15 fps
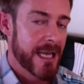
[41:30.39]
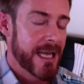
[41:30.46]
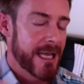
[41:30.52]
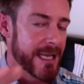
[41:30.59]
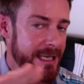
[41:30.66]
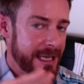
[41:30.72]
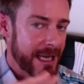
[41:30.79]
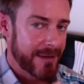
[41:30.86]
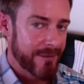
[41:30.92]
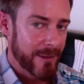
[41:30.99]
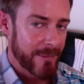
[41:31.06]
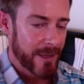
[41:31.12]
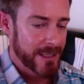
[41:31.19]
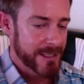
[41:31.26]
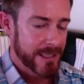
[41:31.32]
He gave
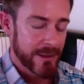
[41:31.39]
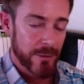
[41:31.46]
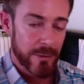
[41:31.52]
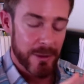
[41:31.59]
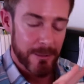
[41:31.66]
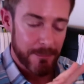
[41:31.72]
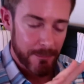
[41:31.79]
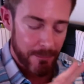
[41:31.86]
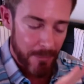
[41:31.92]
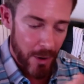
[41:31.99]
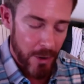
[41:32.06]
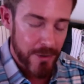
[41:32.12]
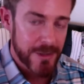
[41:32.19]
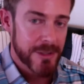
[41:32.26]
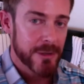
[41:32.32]
up. I said, look,
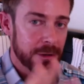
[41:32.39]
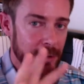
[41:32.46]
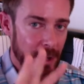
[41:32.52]
most